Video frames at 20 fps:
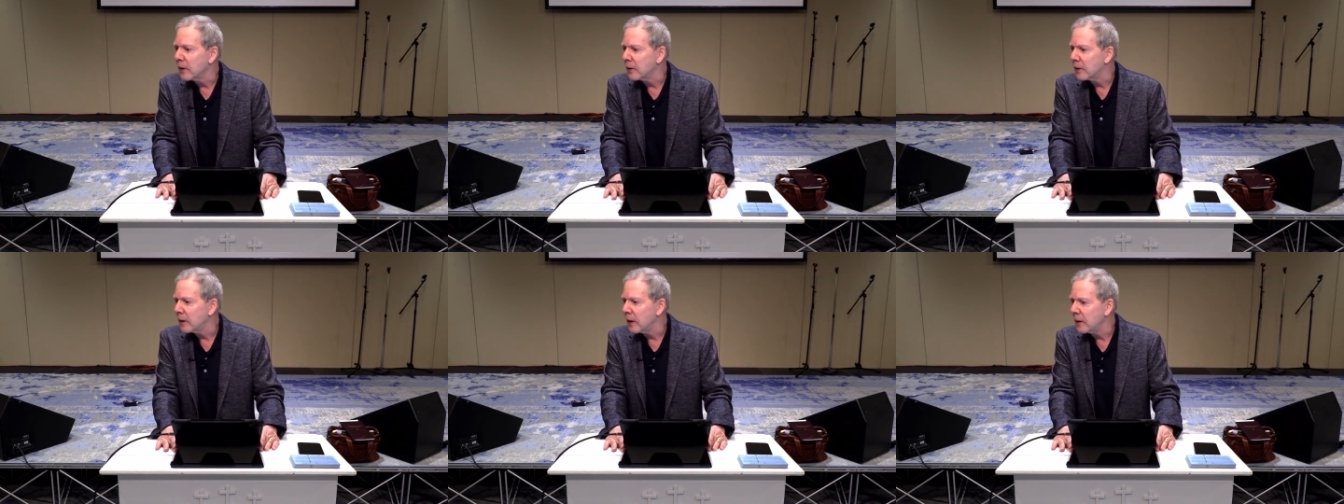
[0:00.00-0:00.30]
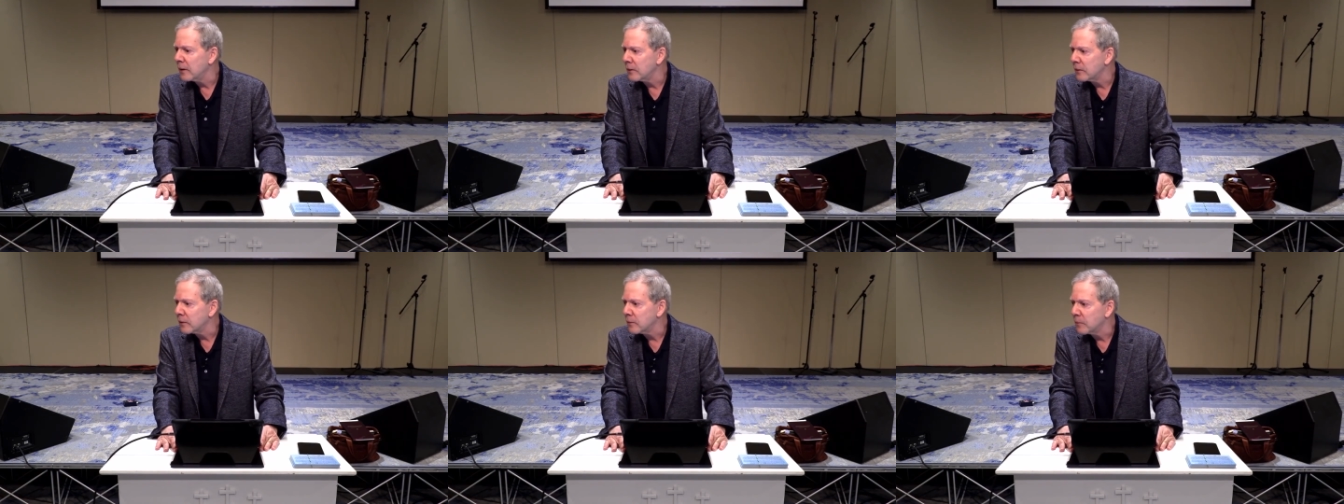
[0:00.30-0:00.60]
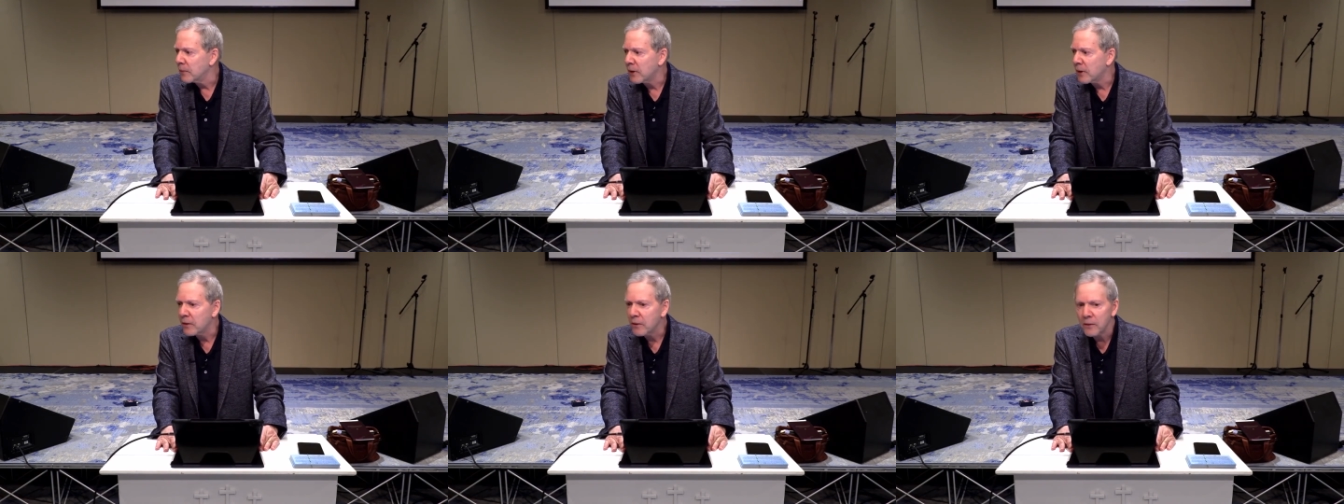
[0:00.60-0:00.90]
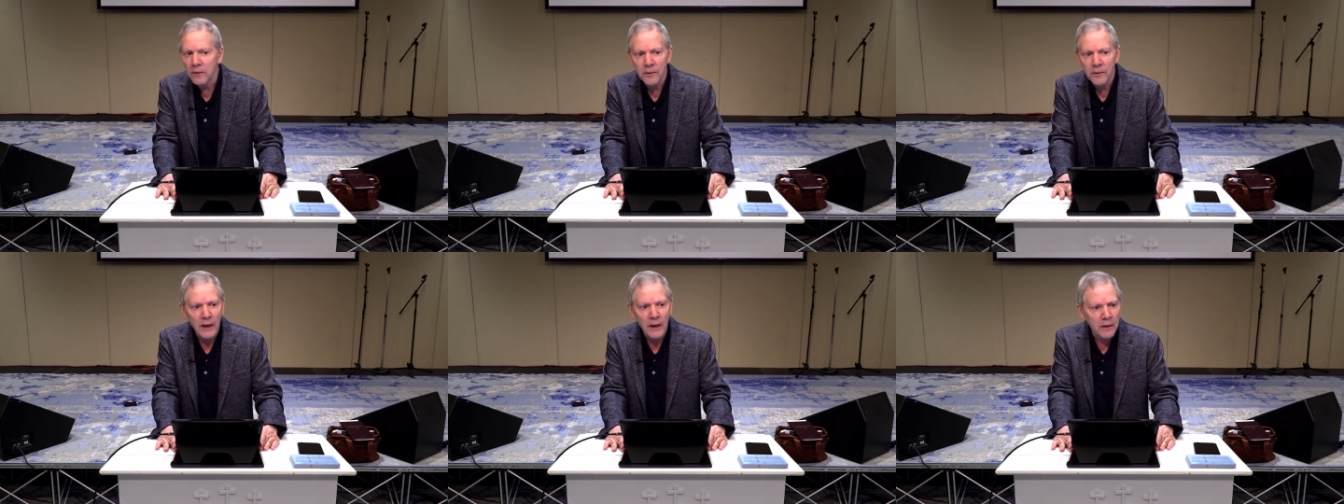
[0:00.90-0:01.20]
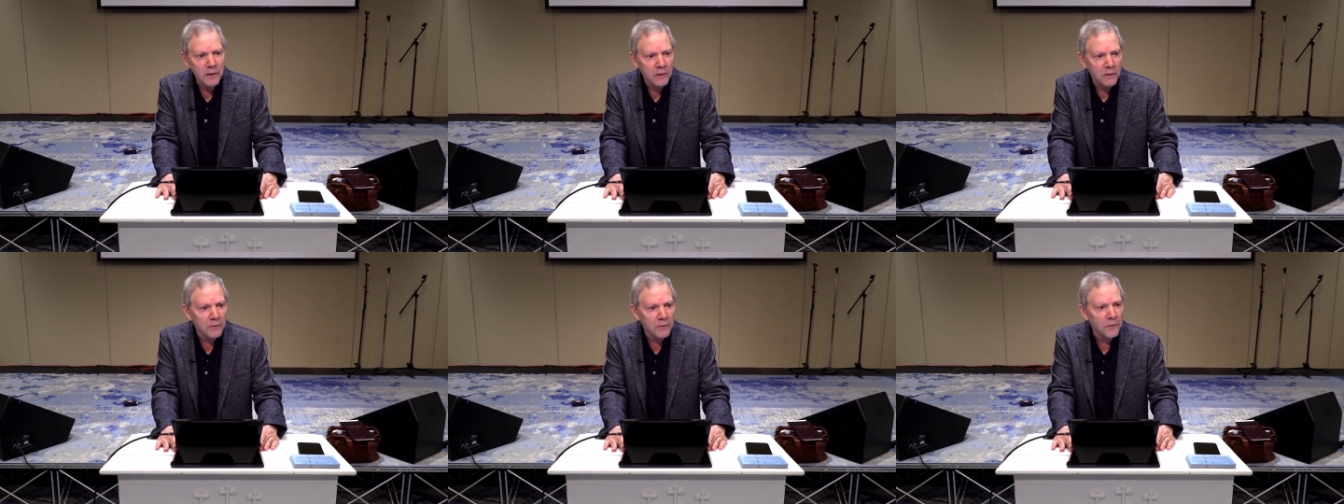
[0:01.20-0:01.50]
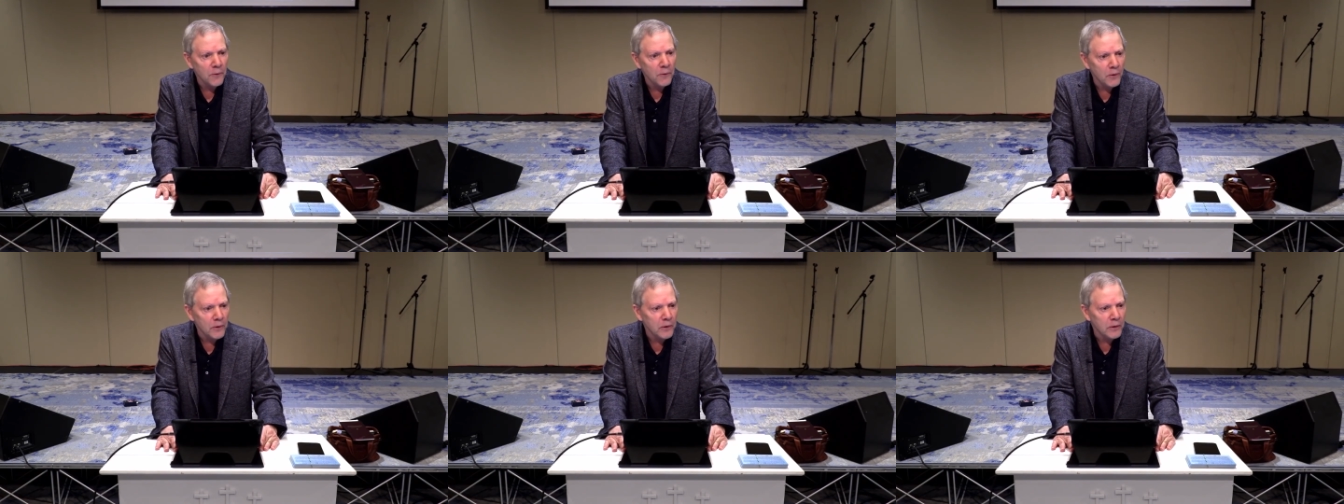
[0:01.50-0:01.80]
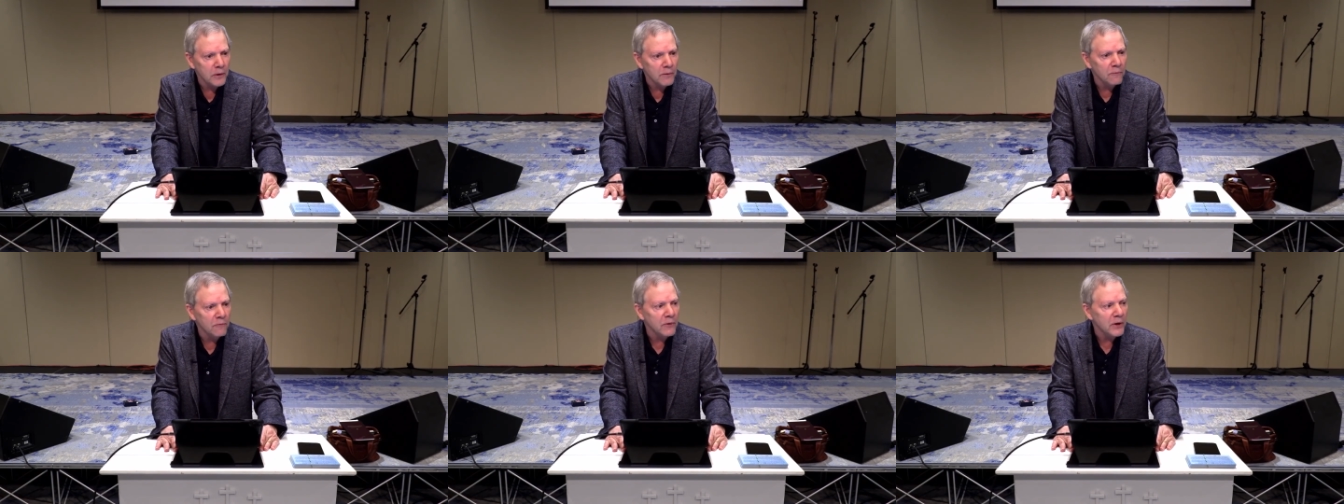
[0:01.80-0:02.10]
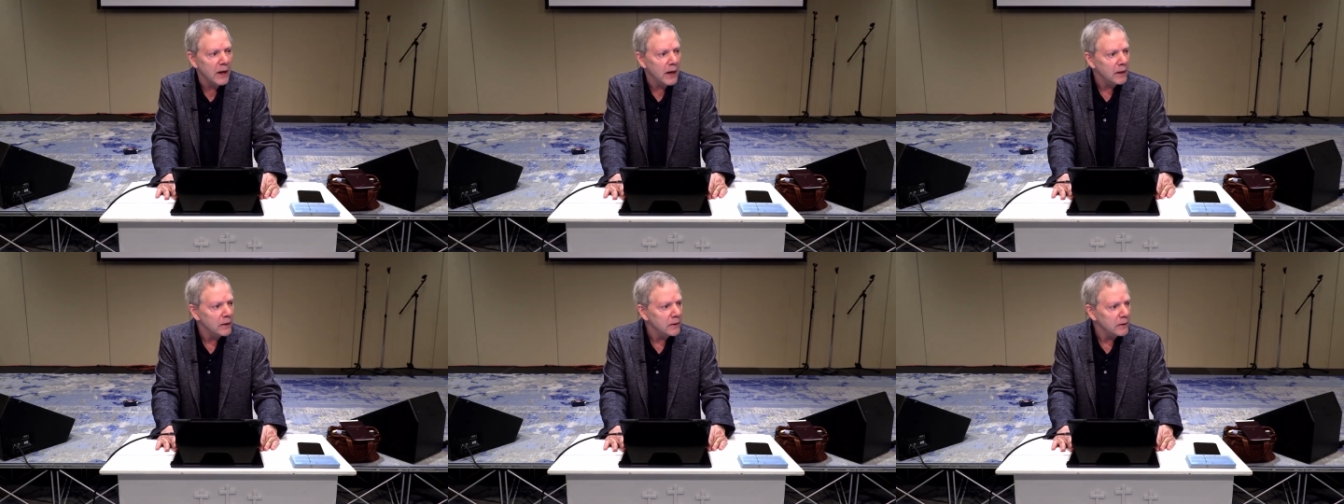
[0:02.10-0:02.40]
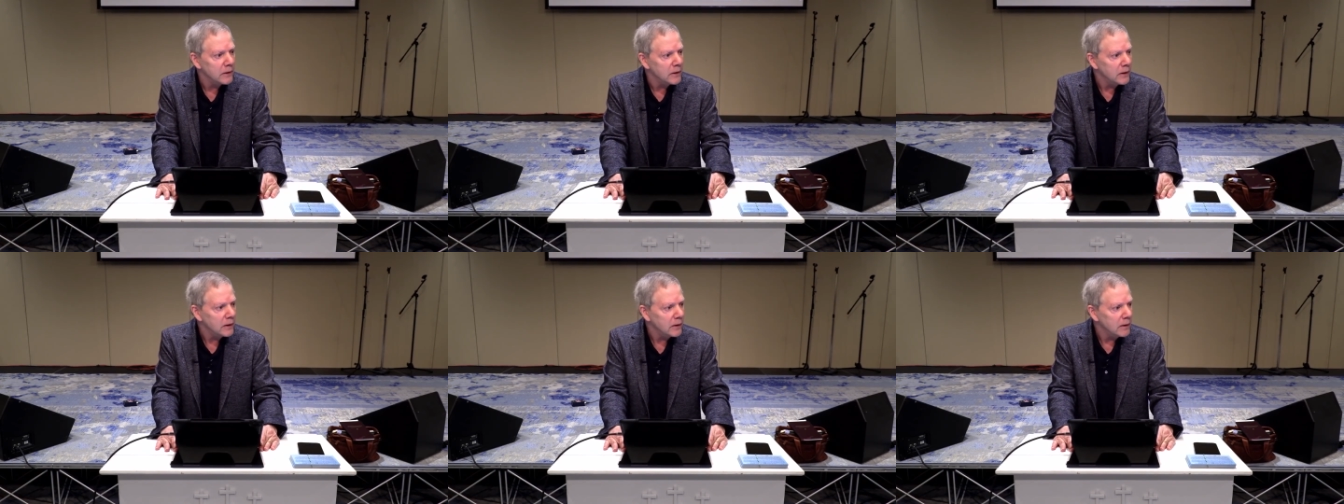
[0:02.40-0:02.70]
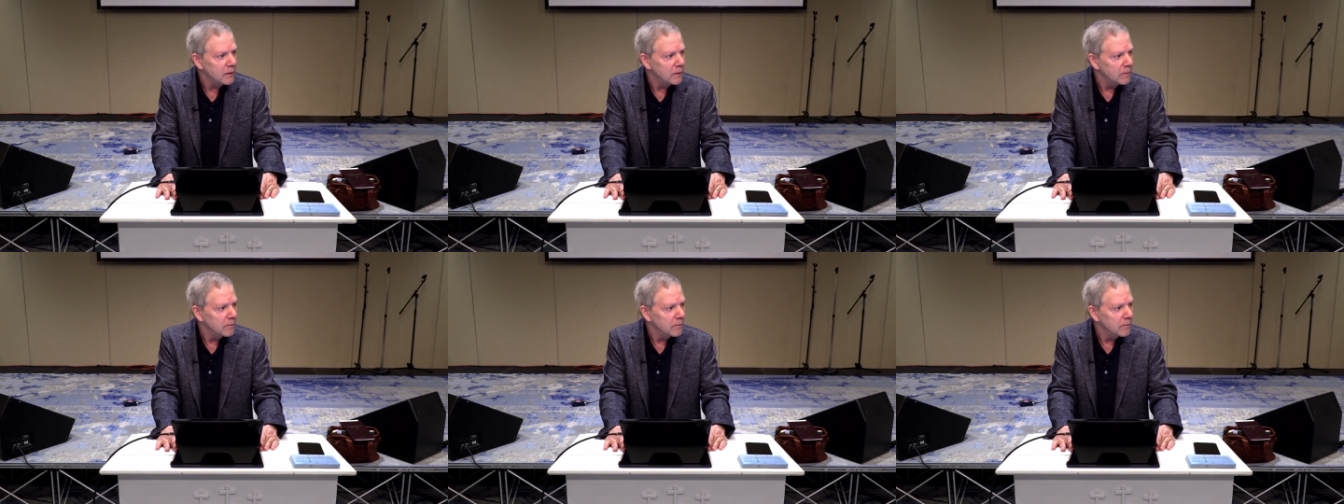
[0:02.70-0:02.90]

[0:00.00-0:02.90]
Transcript: attention because that's thoughts of reality.